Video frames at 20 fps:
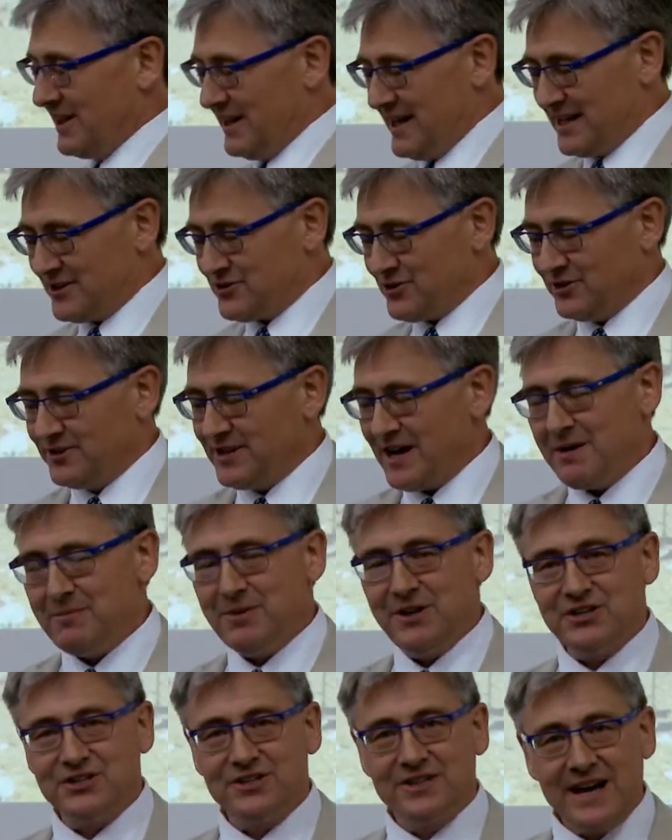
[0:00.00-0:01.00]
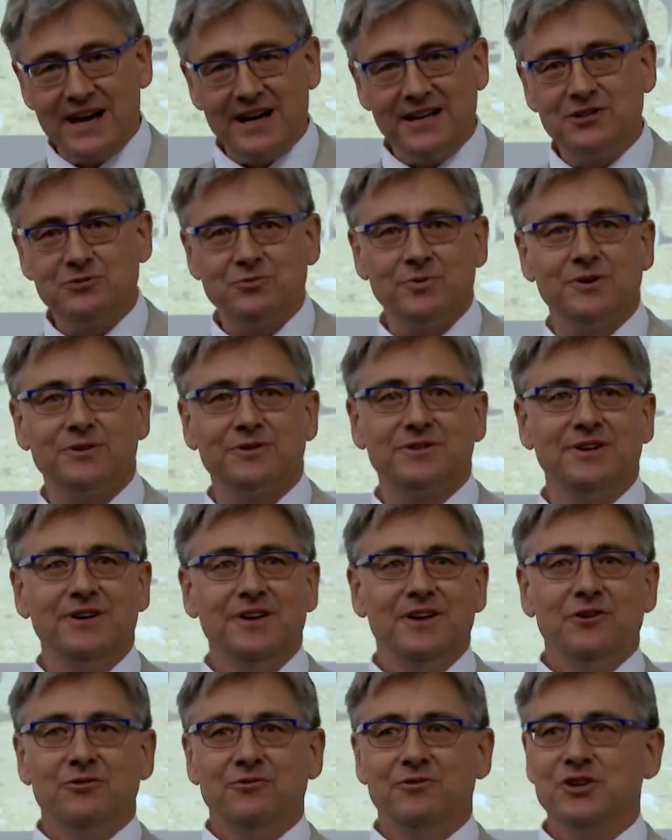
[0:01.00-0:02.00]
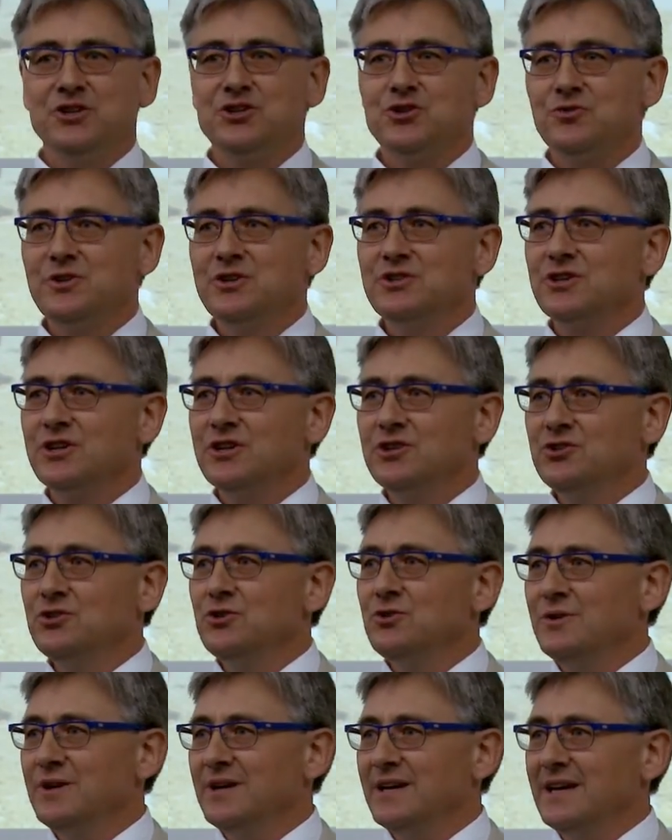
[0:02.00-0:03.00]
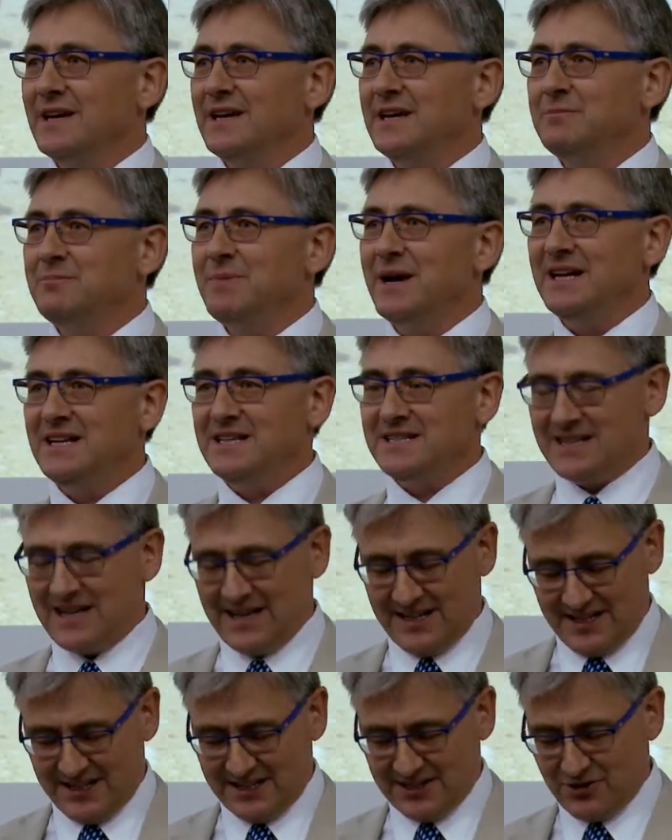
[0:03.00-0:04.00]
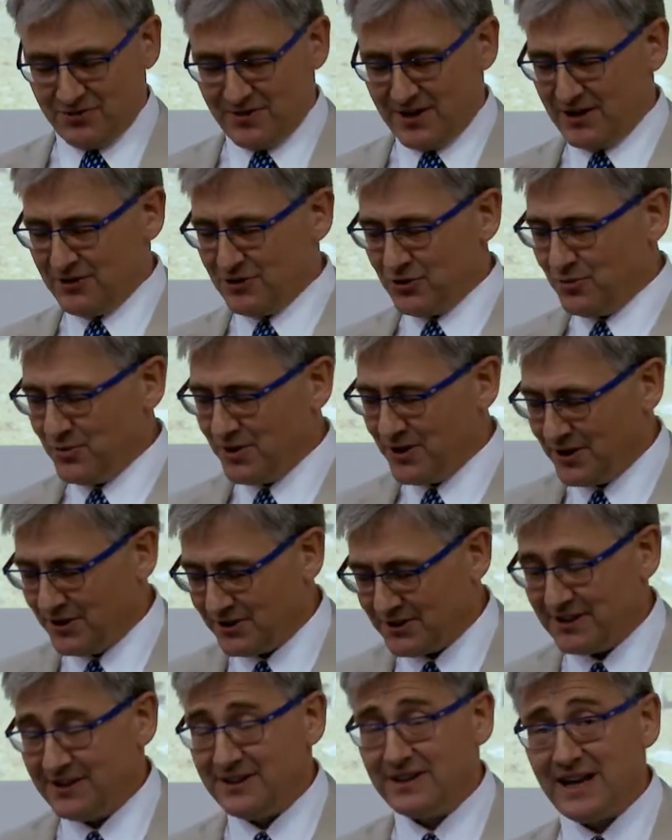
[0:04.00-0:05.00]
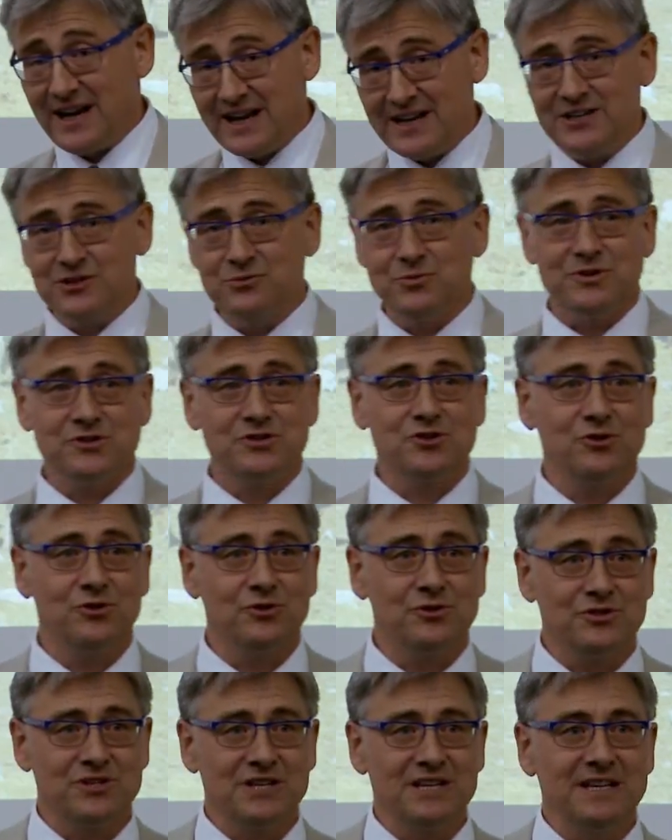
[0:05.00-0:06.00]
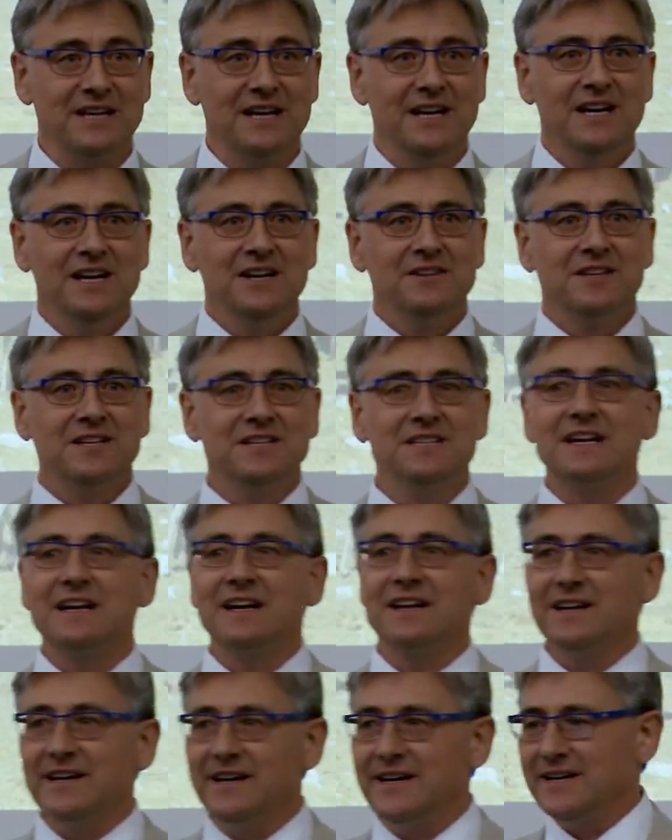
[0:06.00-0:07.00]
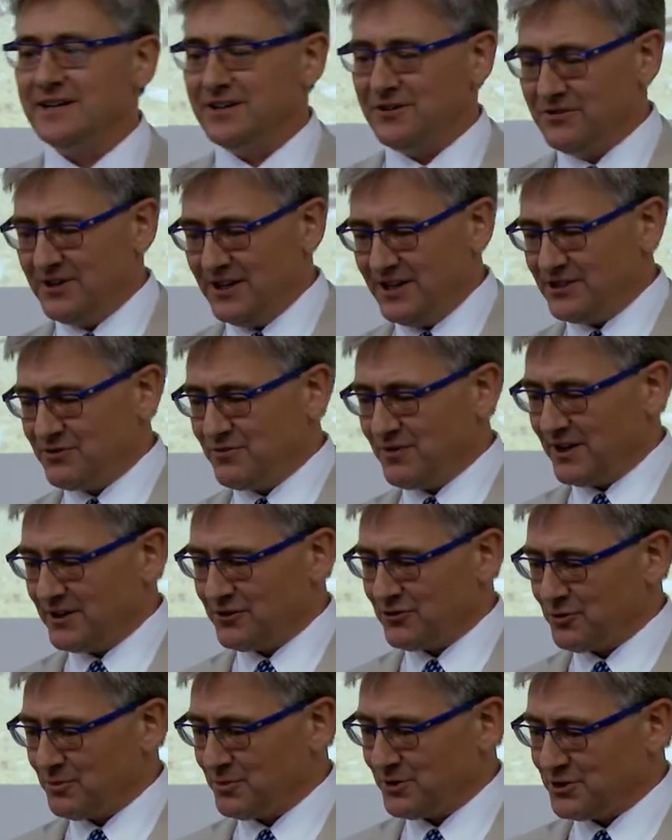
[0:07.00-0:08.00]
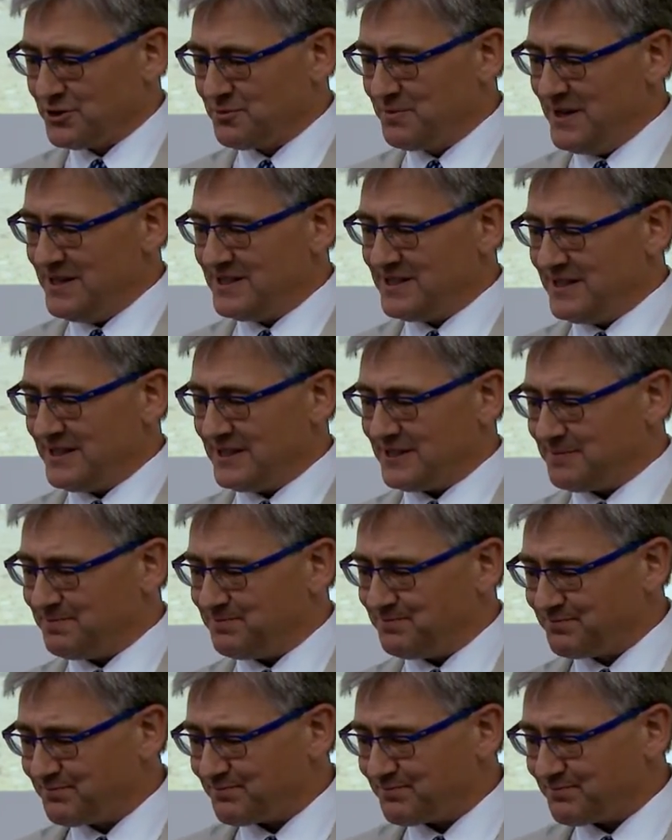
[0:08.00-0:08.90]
collateral damage. That is what fisheries are doing in many settings around the world. And that is what's causing the decline of these vulnerable species.